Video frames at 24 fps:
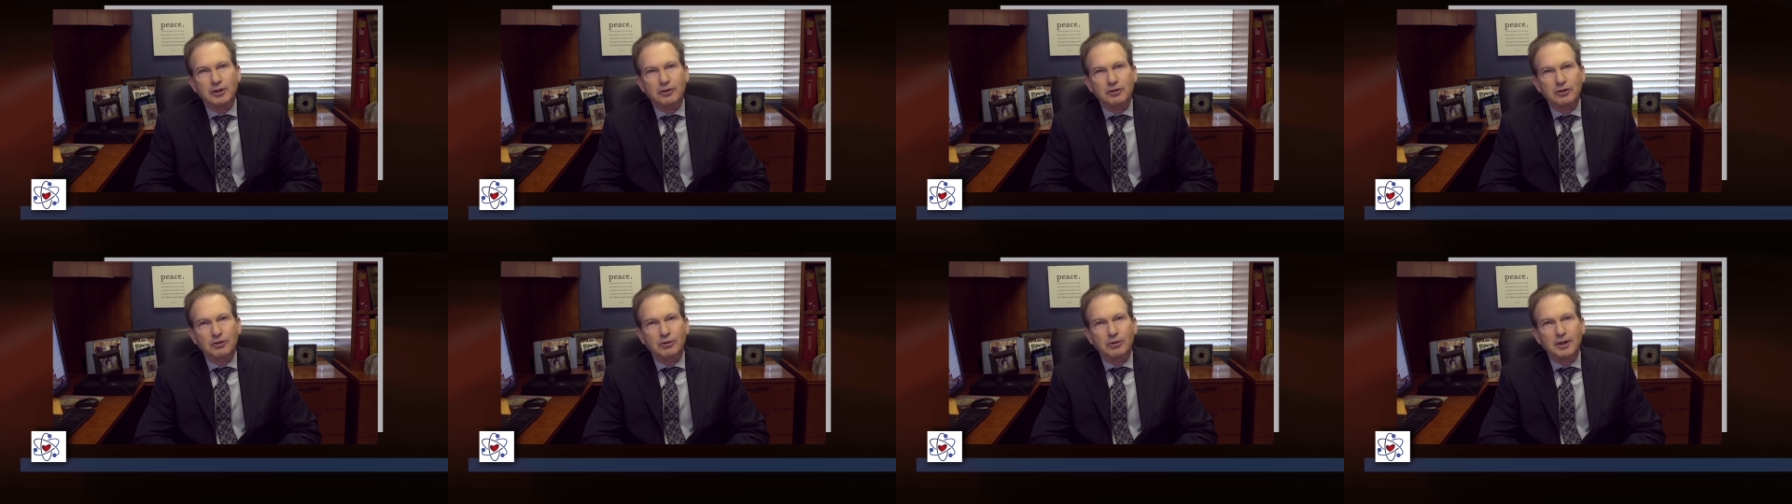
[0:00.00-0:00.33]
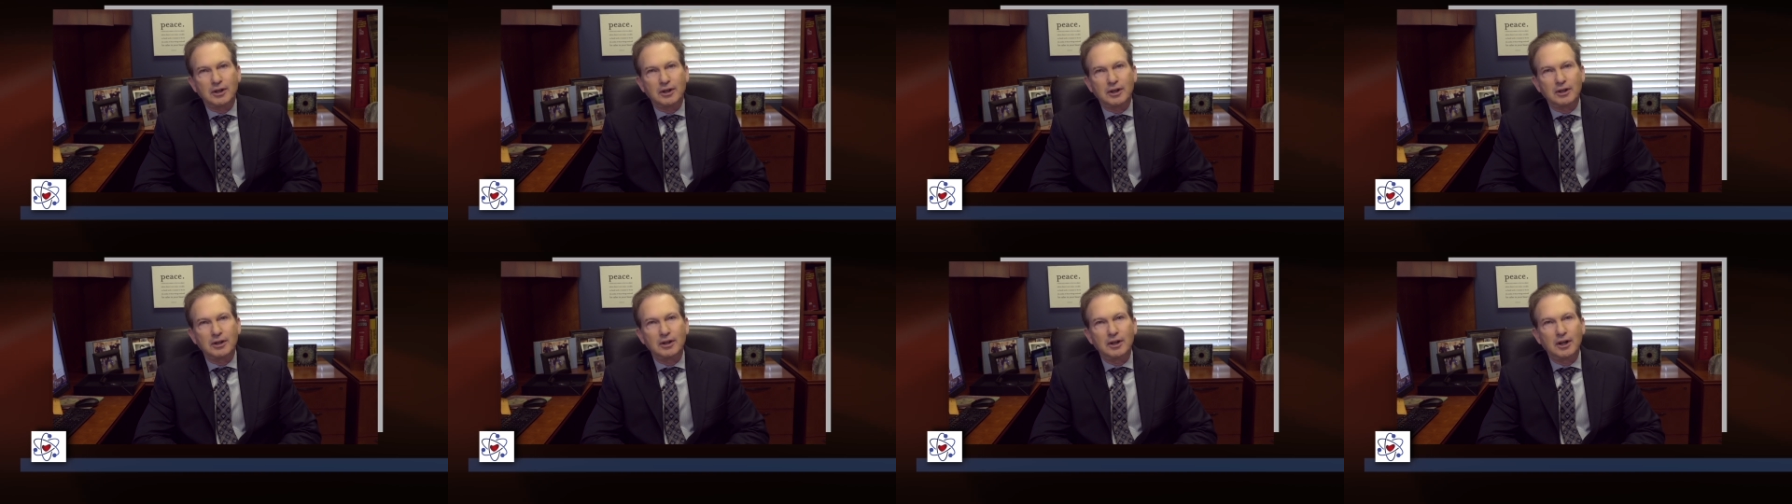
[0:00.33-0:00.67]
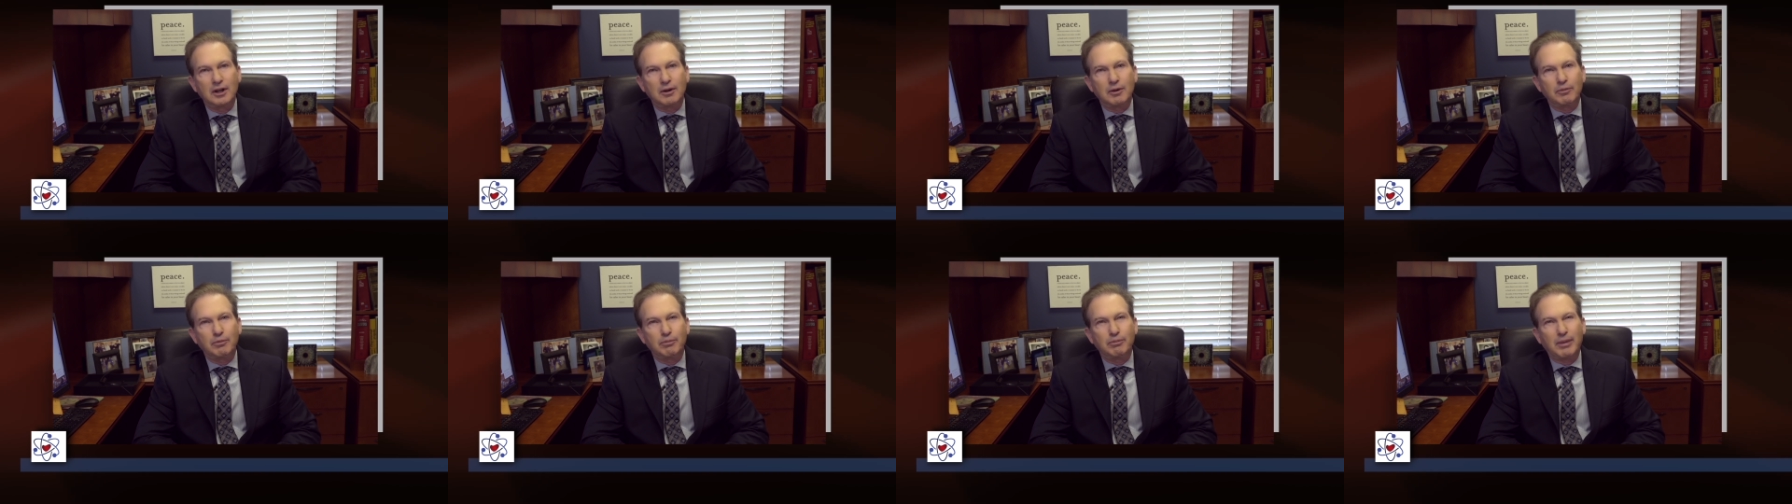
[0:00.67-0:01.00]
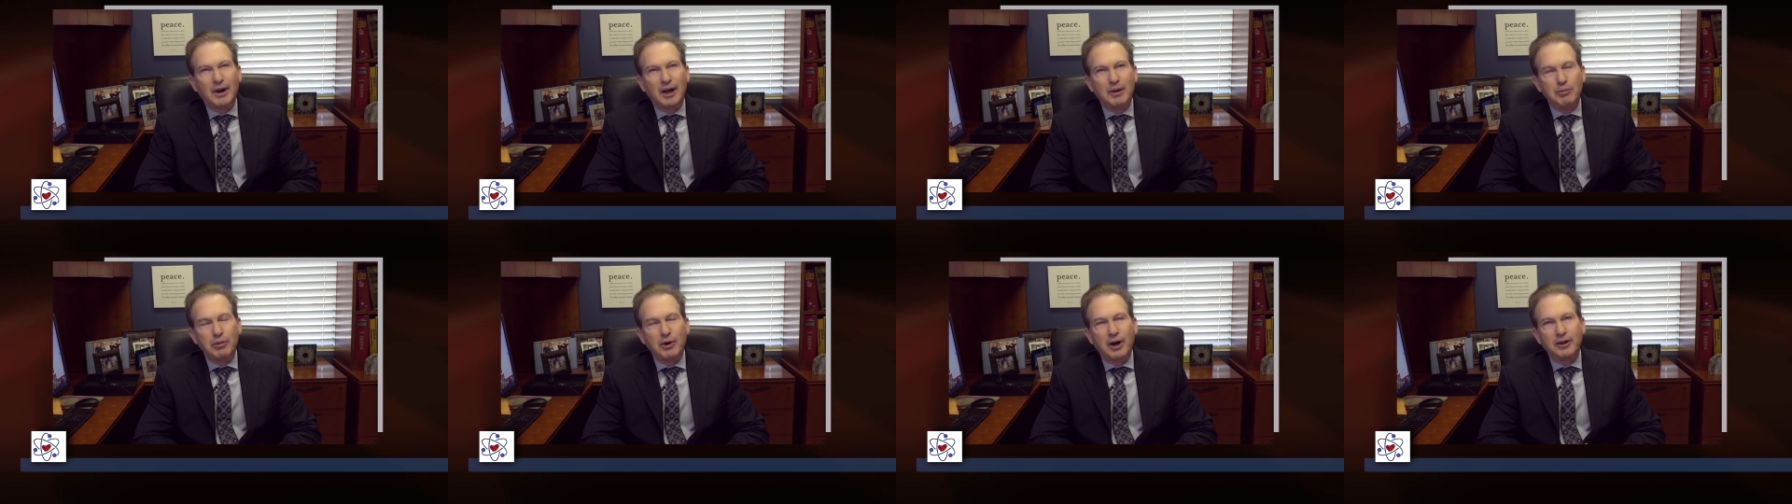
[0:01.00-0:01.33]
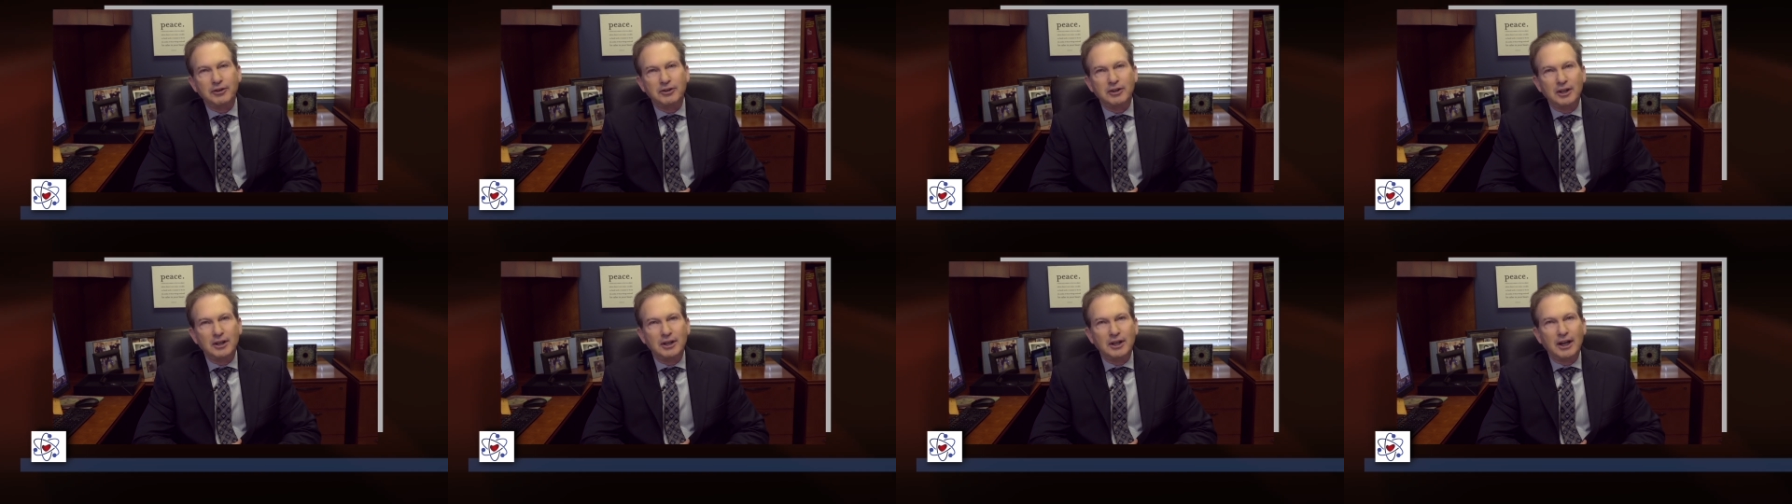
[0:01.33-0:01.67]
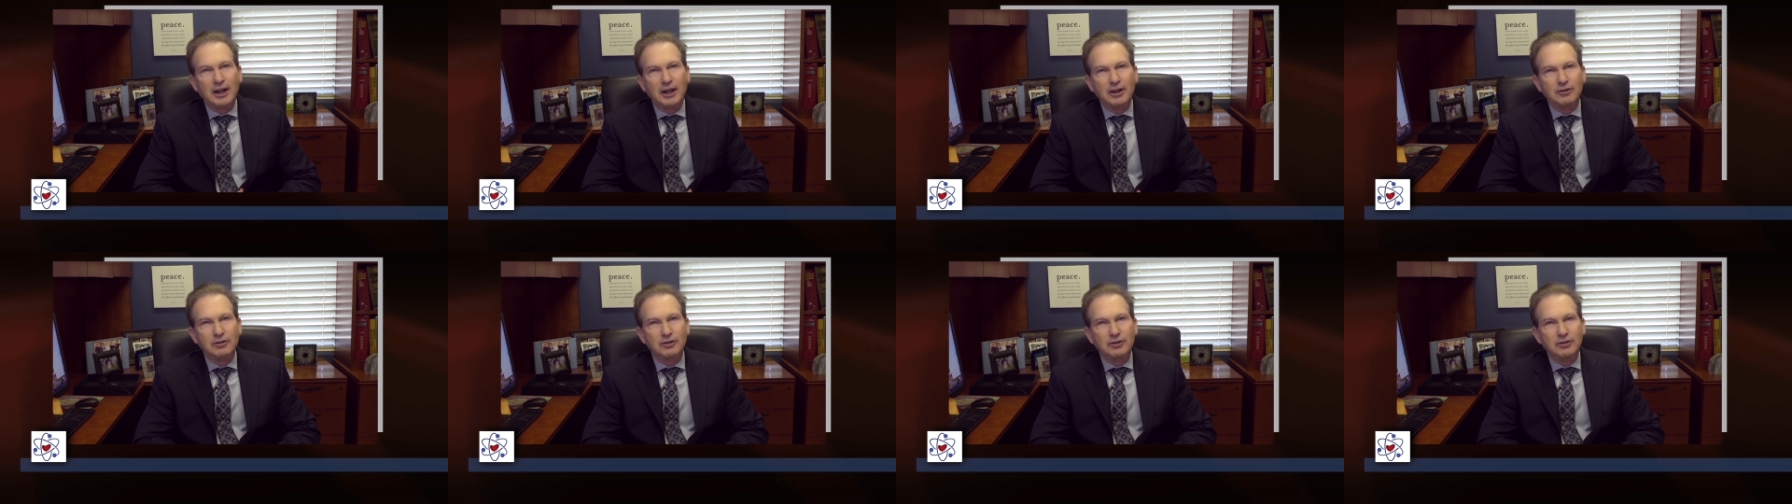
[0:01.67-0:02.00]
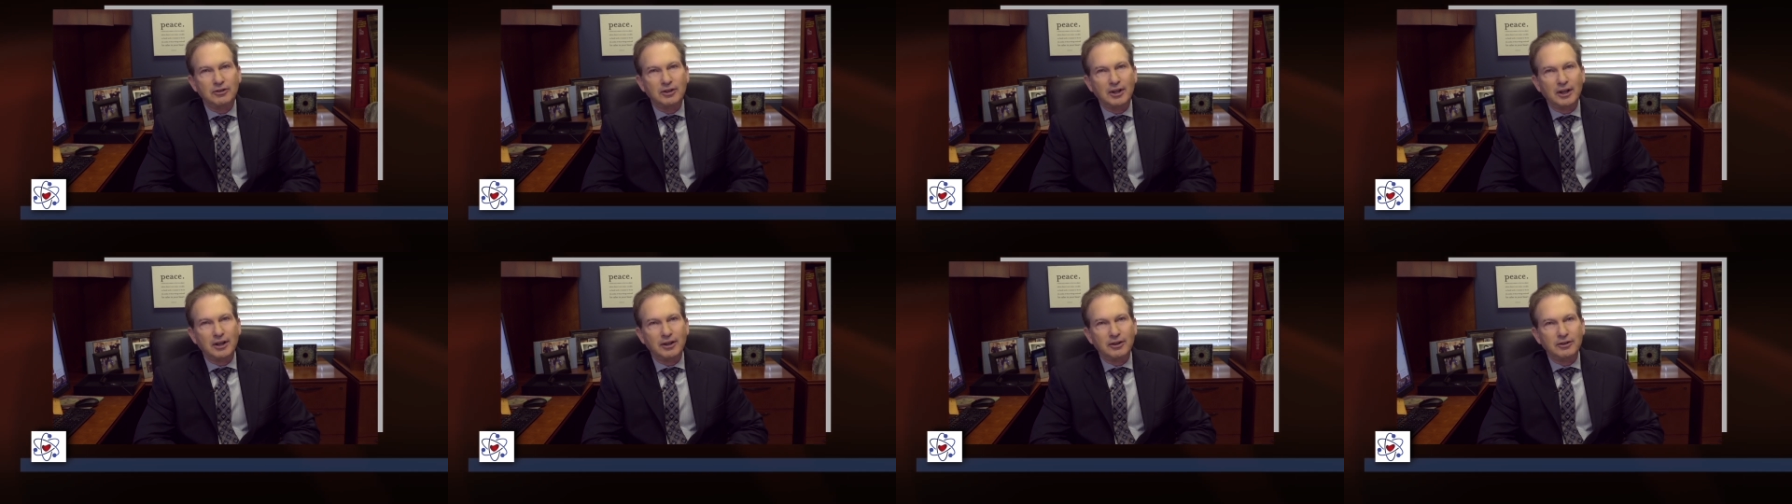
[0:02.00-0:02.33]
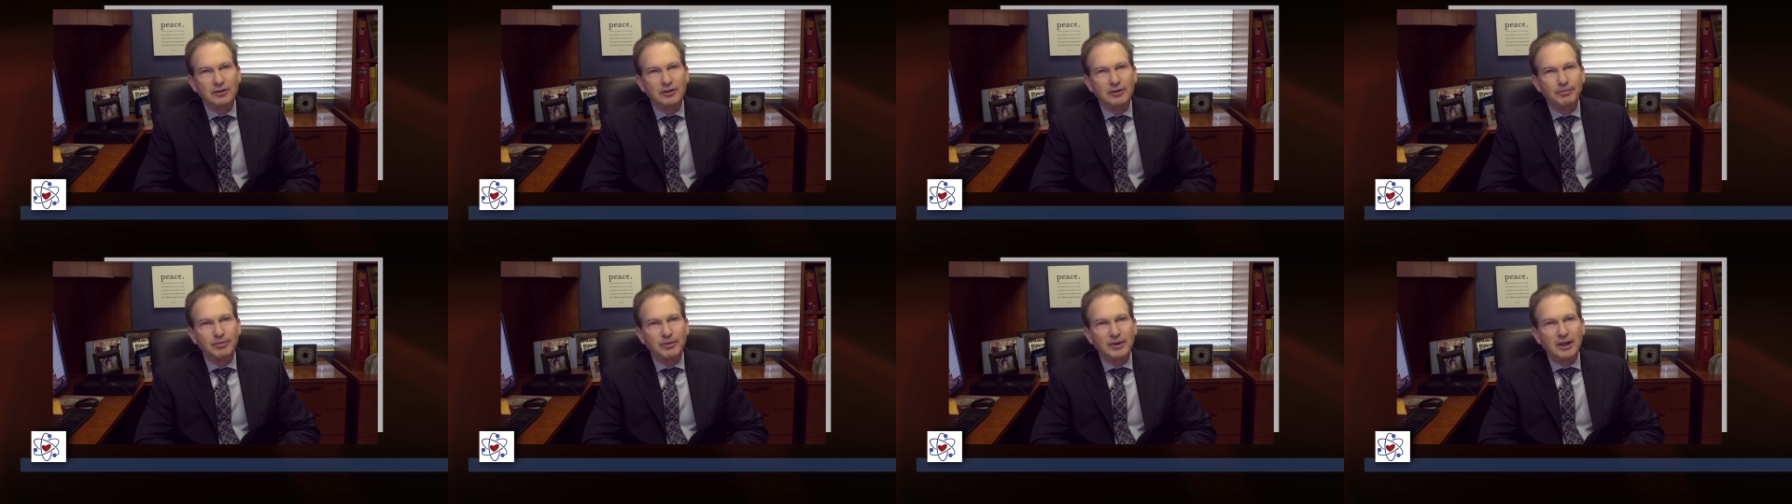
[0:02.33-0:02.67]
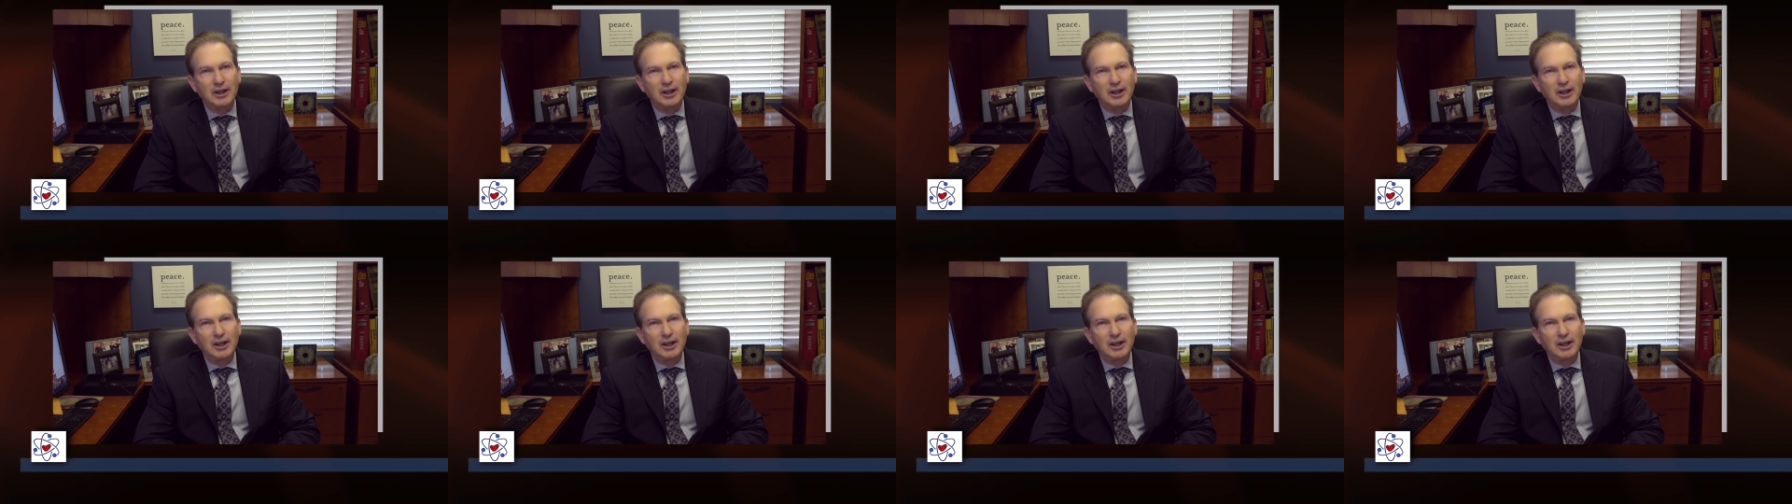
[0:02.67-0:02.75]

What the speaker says: excreted by prostate cancer cells.